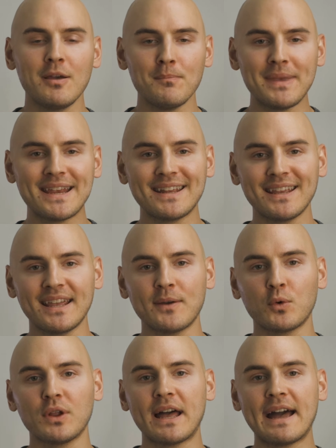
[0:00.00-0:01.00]
meaning
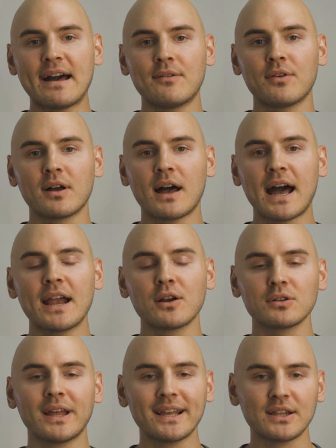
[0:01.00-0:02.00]
it will have
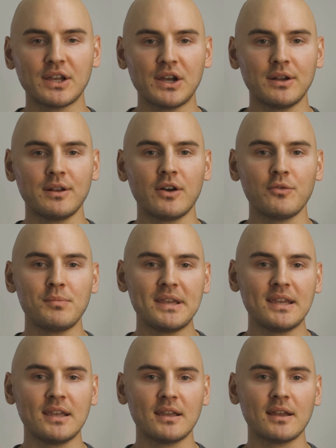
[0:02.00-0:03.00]
higher likelihood of
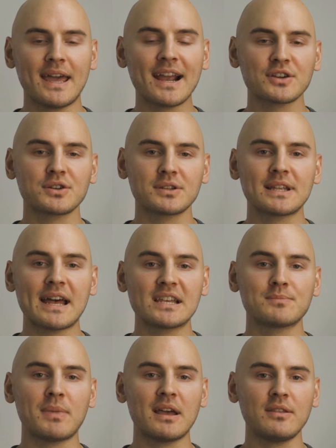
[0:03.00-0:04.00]
being
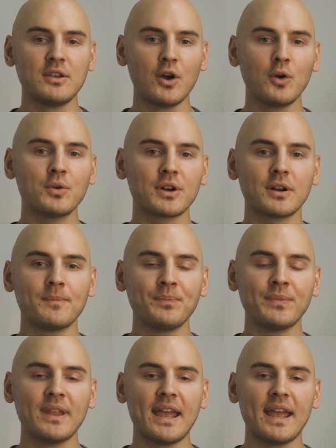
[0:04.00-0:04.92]
exercised by the owner,